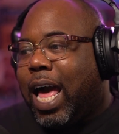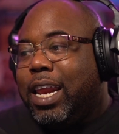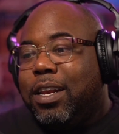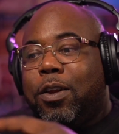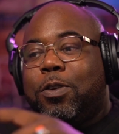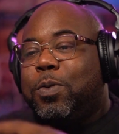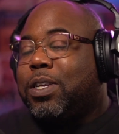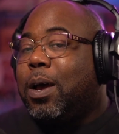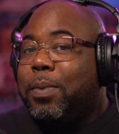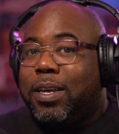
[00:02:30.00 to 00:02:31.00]
I didn't know this was
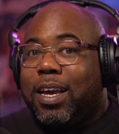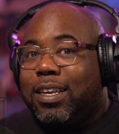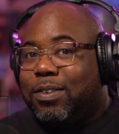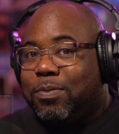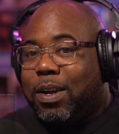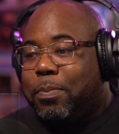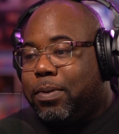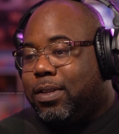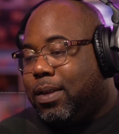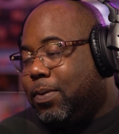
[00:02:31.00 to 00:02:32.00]
coming, guys. Right?
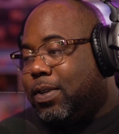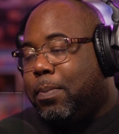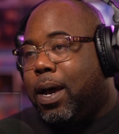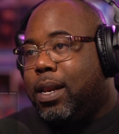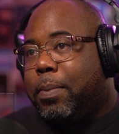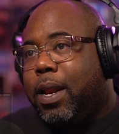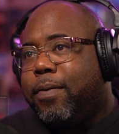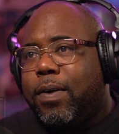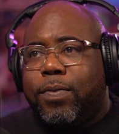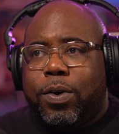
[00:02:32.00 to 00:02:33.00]
keep this in mind. I mean,
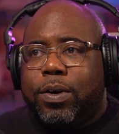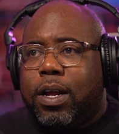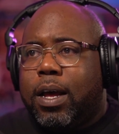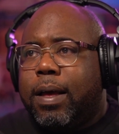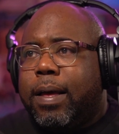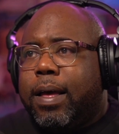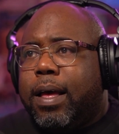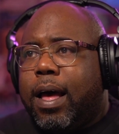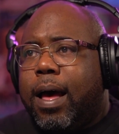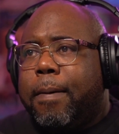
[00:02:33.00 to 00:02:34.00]
I've, I've heard uh,
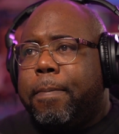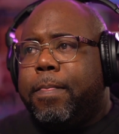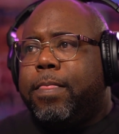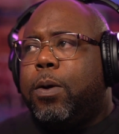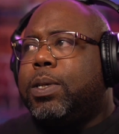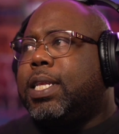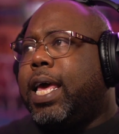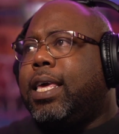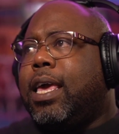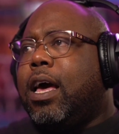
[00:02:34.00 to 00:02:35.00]
um, there was
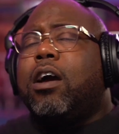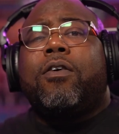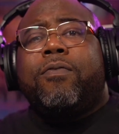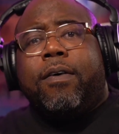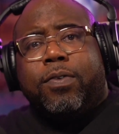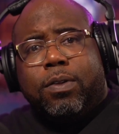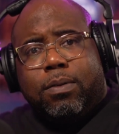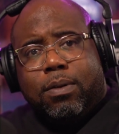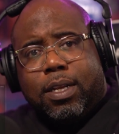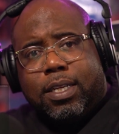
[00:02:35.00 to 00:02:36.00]
like a, a kerfuffle,
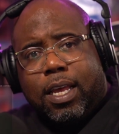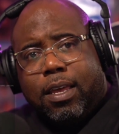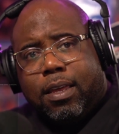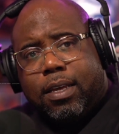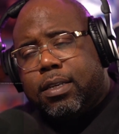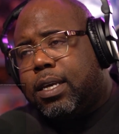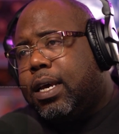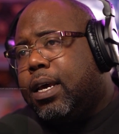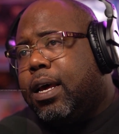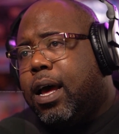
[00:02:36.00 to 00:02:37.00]
let's say, yes,
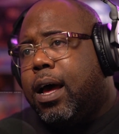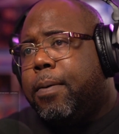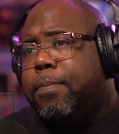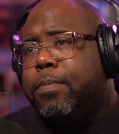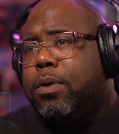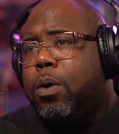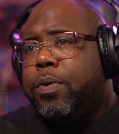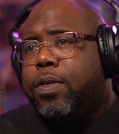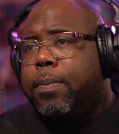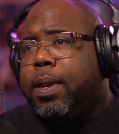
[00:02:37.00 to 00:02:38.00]
um, you know,
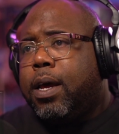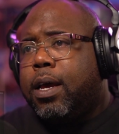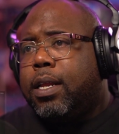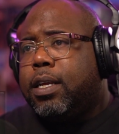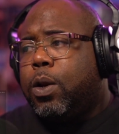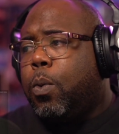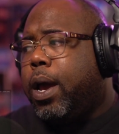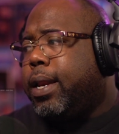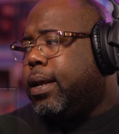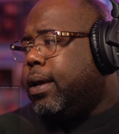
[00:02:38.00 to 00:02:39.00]
with him and, uh, and Dana
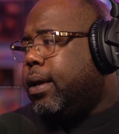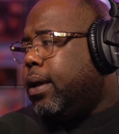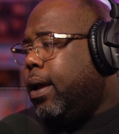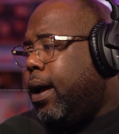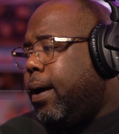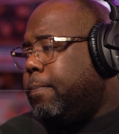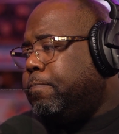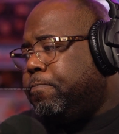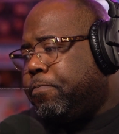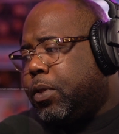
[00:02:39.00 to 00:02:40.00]
White
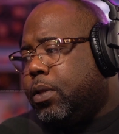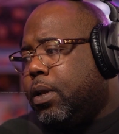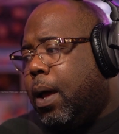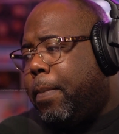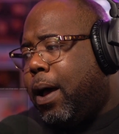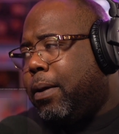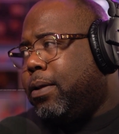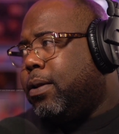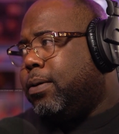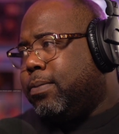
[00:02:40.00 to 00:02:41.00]
um, about
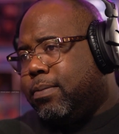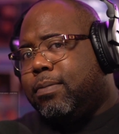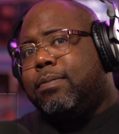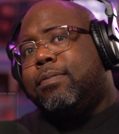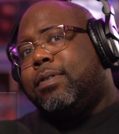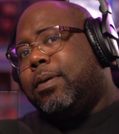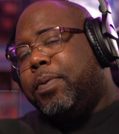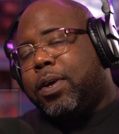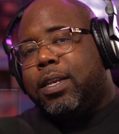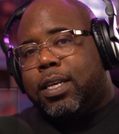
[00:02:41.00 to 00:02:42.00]
you know some of
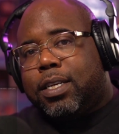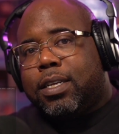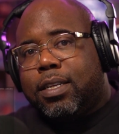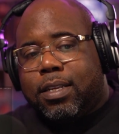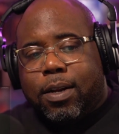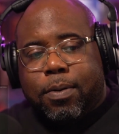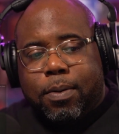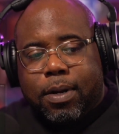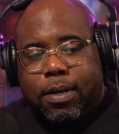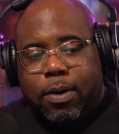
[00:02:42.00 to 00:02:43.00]
the conditions, you know,
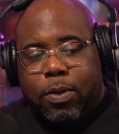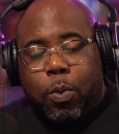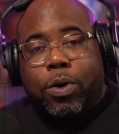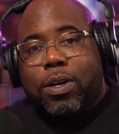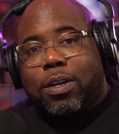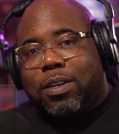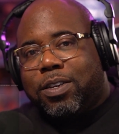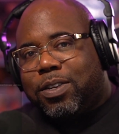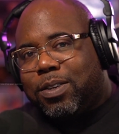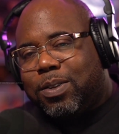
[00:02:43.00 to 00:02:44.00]
uh, the work
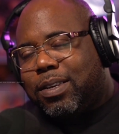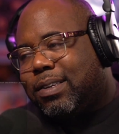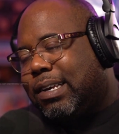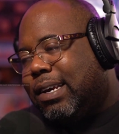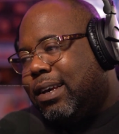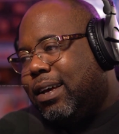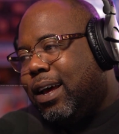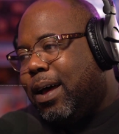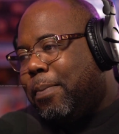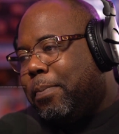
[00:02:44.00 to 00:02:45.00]
conditions. Yes,
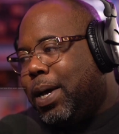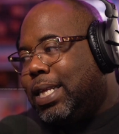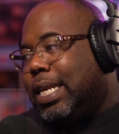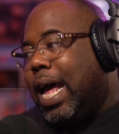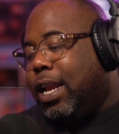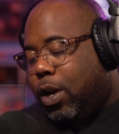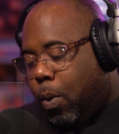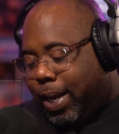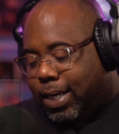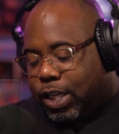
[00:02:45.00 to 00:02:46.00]
um, but I did not
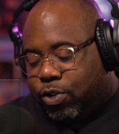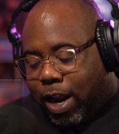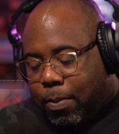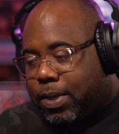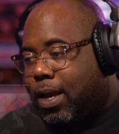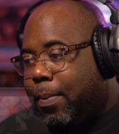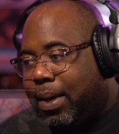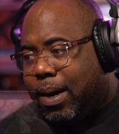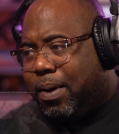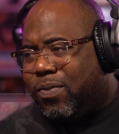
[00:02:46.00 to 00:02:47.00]
know a diss track was coming,
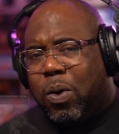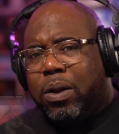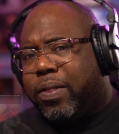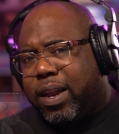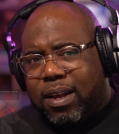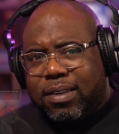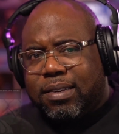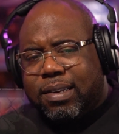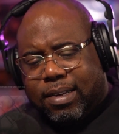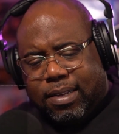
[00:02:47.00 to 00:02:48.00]
and I'm here for all of that, guys.
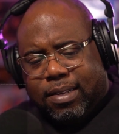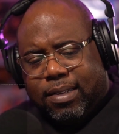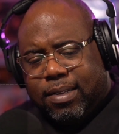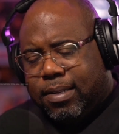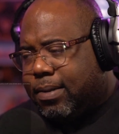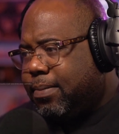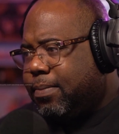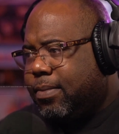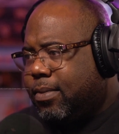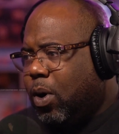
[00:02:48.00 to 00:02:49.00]

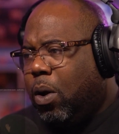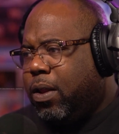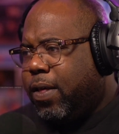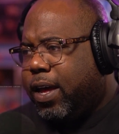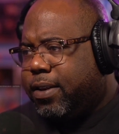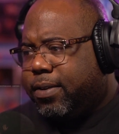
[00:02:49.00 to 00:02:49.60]
All of that.